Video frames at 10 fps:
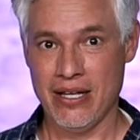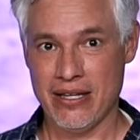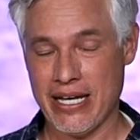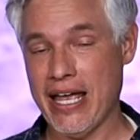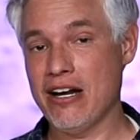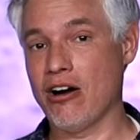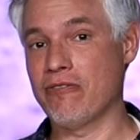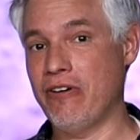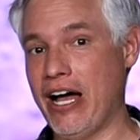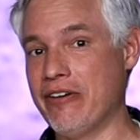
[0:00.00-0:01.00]
The Canon
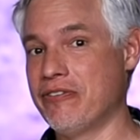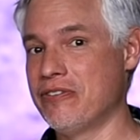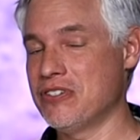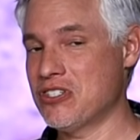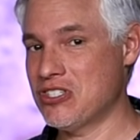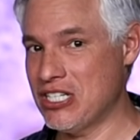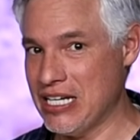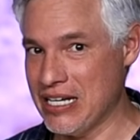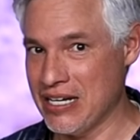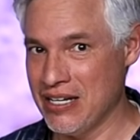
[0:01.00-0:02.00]

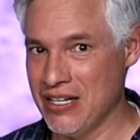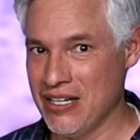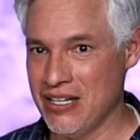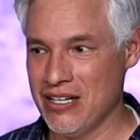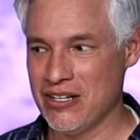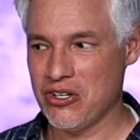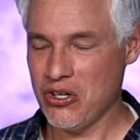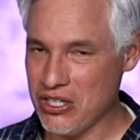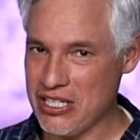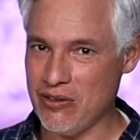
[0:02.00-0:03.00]
R5C
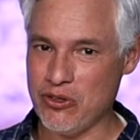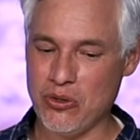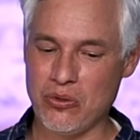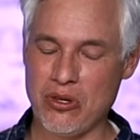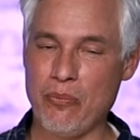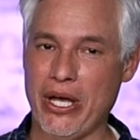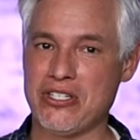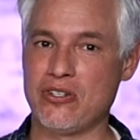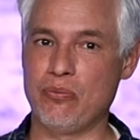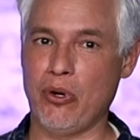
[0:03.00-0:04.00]
could give you the
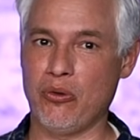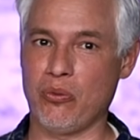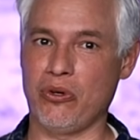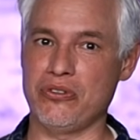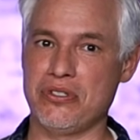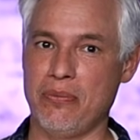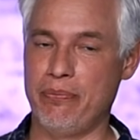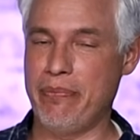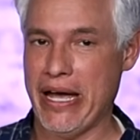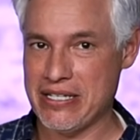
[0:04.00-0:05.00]
best of both worlds, the
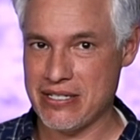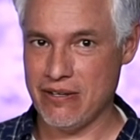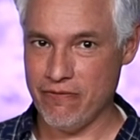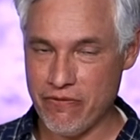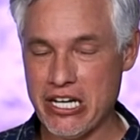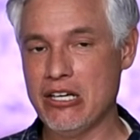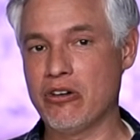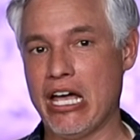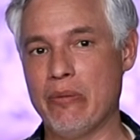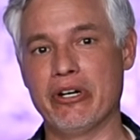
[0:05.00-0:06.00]
best video
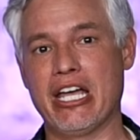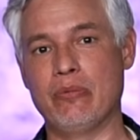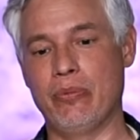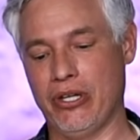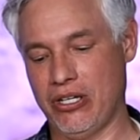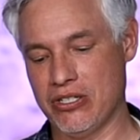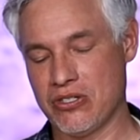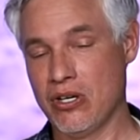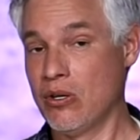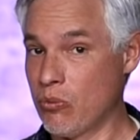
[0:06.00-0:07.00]
camera capabilities
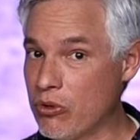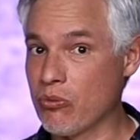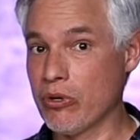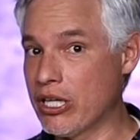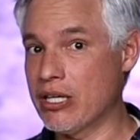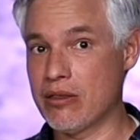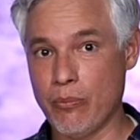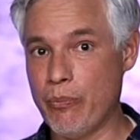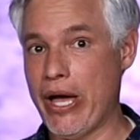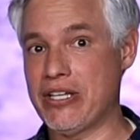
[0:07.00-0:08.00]
with really the
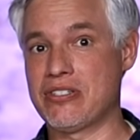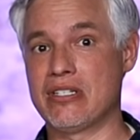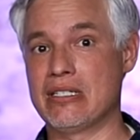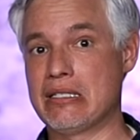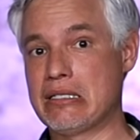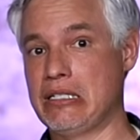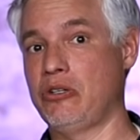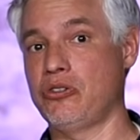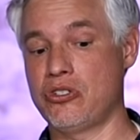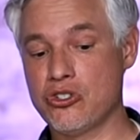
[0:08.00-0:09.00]
best
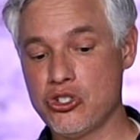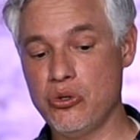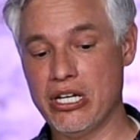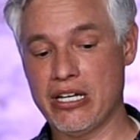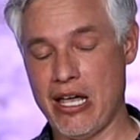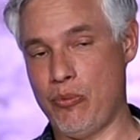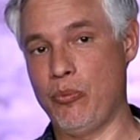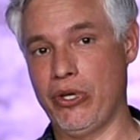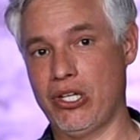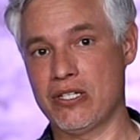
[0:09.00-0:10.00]
stills shooting
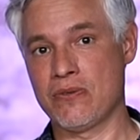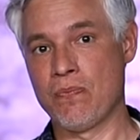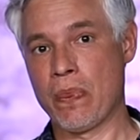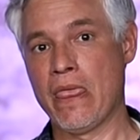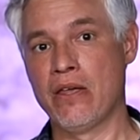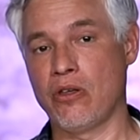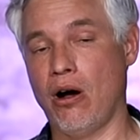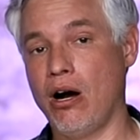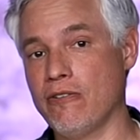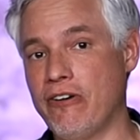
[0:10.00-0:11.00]
capabilities. The
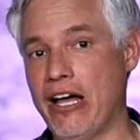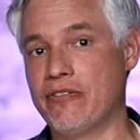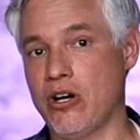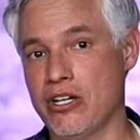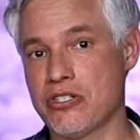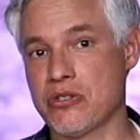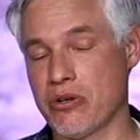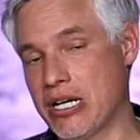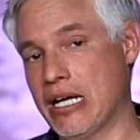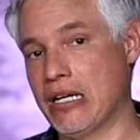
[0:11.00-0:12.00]
R5 costs
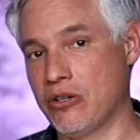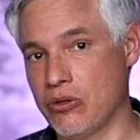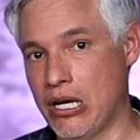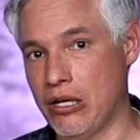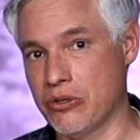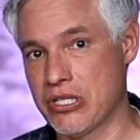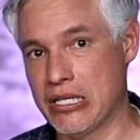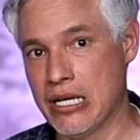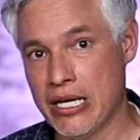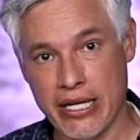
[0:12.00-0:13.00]
$3,900 and
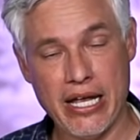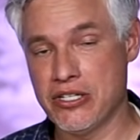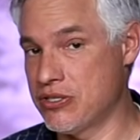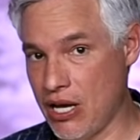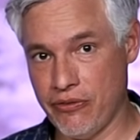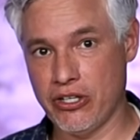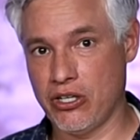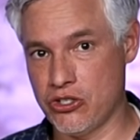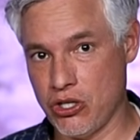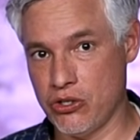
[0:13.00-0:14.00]
Canon is definitely
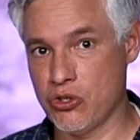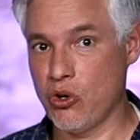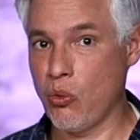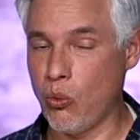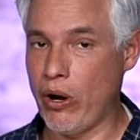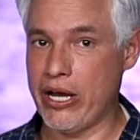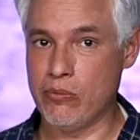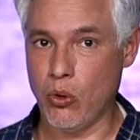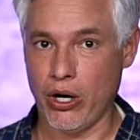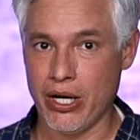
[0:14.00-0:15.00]
gonna charge way
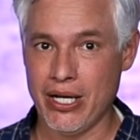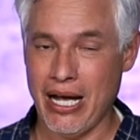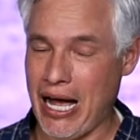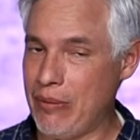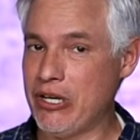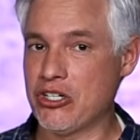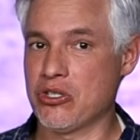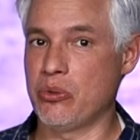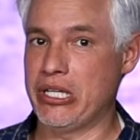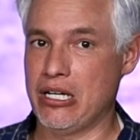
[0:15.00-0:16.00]
more. I'm not sure
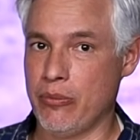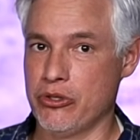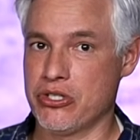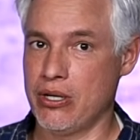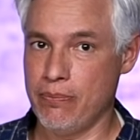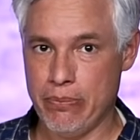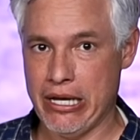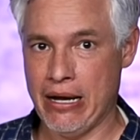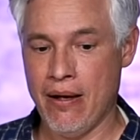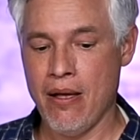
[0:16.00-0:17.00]
what that number is going to
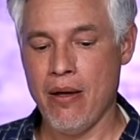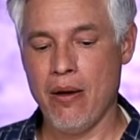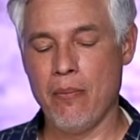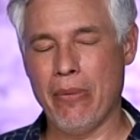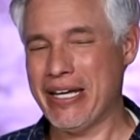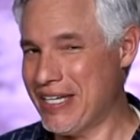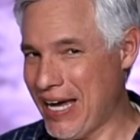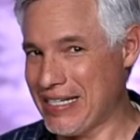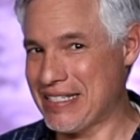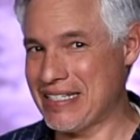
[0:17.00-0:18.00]
be. My
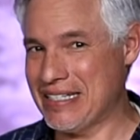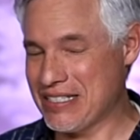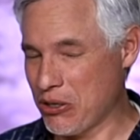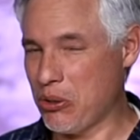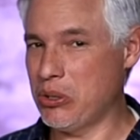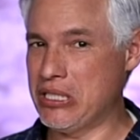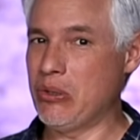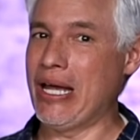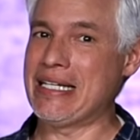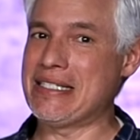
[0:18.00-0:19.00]
guess is they're going to
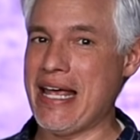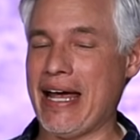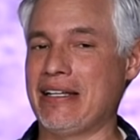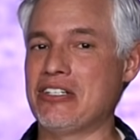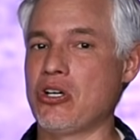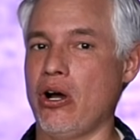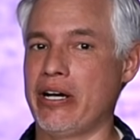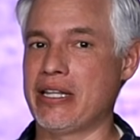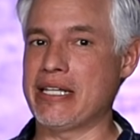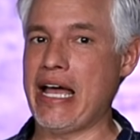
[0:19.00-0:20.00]
exactly
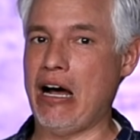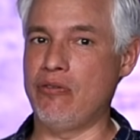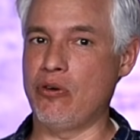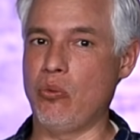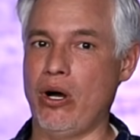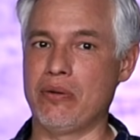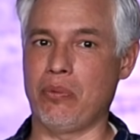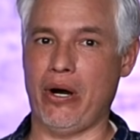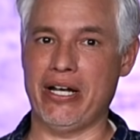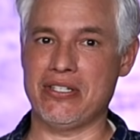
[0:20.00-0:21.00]
target the Alpha 1
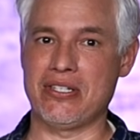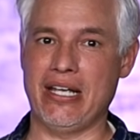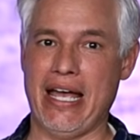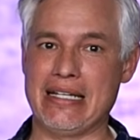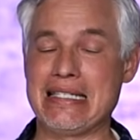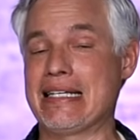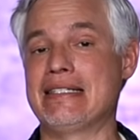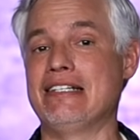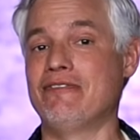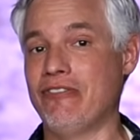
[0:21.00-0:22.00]
price at
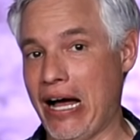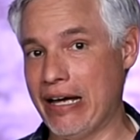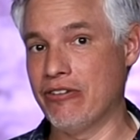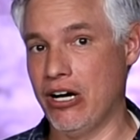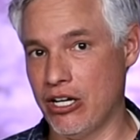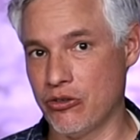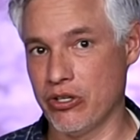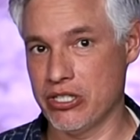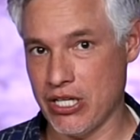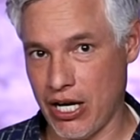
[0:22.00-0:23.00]

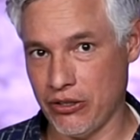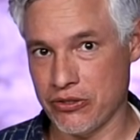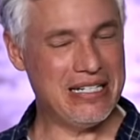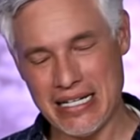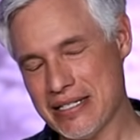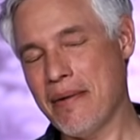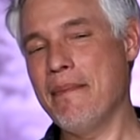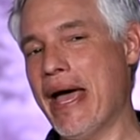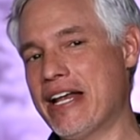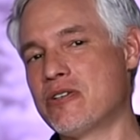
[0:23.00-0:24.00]
$6,500. Doesn't
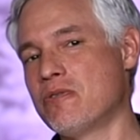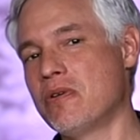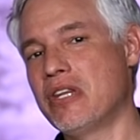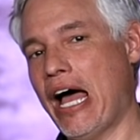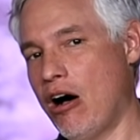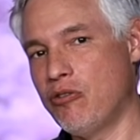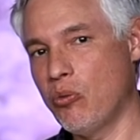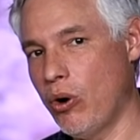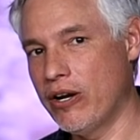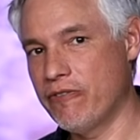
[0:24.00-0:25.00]
match the Alpha
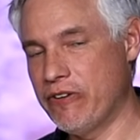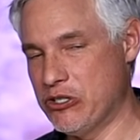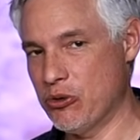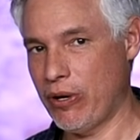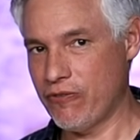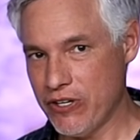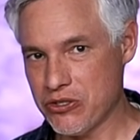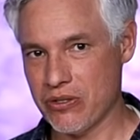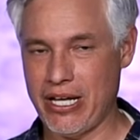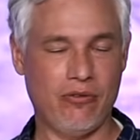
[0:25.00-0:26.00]
1 feature by
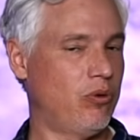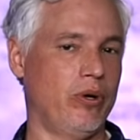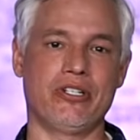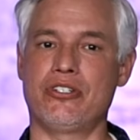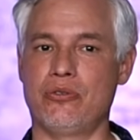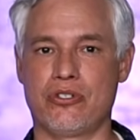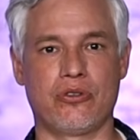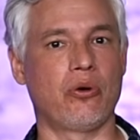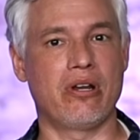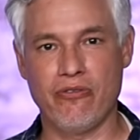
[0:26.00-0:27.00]
feature. The Alpha 1 shoots
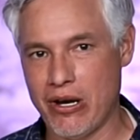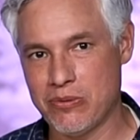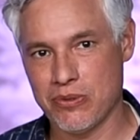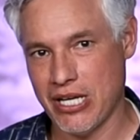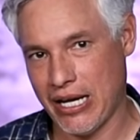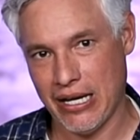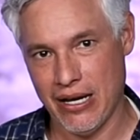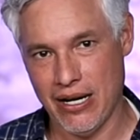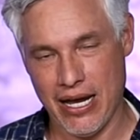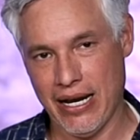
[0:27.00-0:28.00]
30 frames per
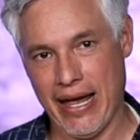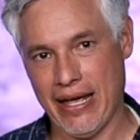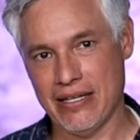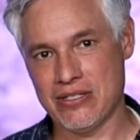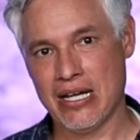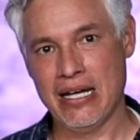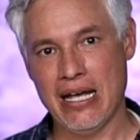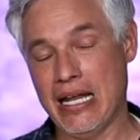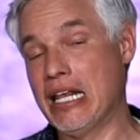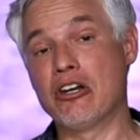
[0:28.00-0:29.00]
second and it has
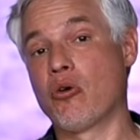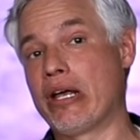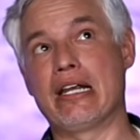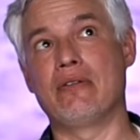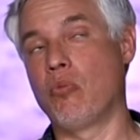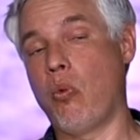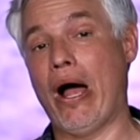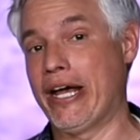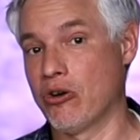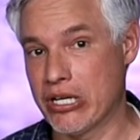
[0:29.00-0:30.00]
an integrated
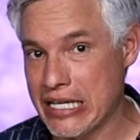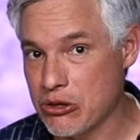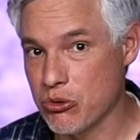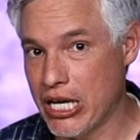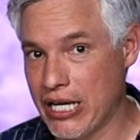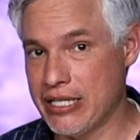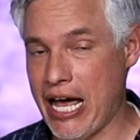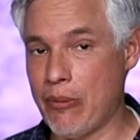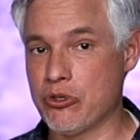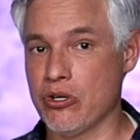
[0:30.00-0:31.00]
wired Ethernet
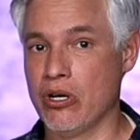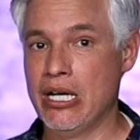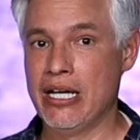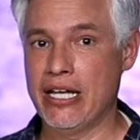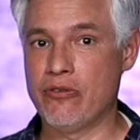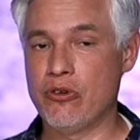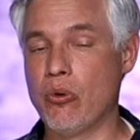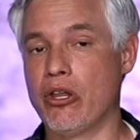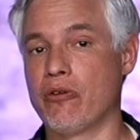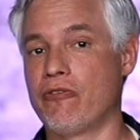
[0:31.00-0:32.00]
adapter and a few
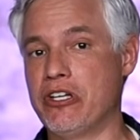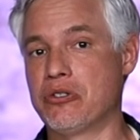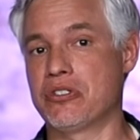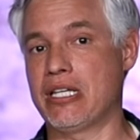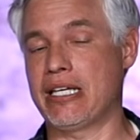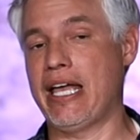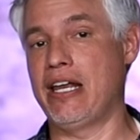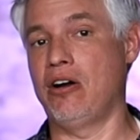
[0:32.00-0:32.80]
other features that the Canon